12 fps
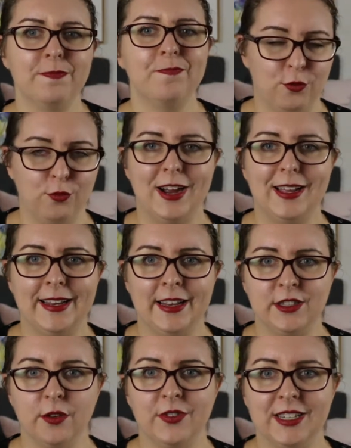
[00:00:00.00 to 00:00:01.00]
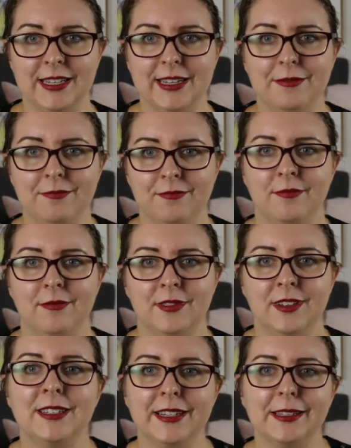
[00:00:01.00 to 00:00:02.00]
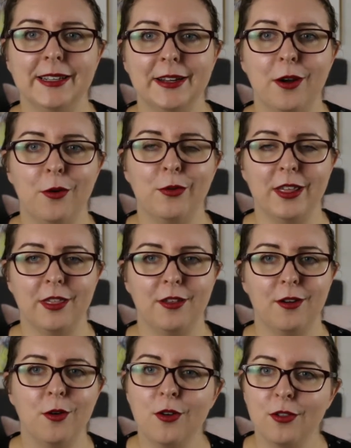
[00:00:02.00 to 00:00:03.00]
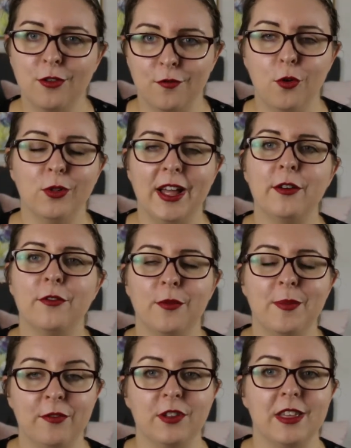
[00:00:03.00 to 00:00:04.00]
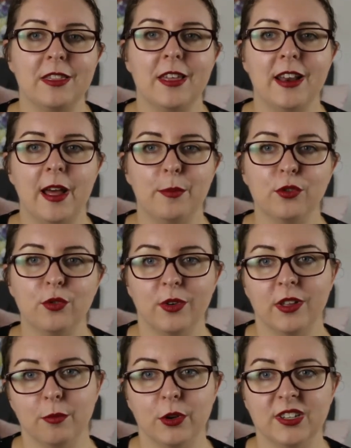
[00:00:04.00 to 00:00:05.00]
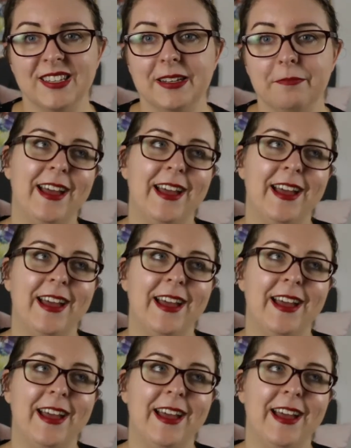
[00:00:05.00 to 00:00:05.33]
For Riley, it's obviously dealing with the fallout from everything that happened with Mercy.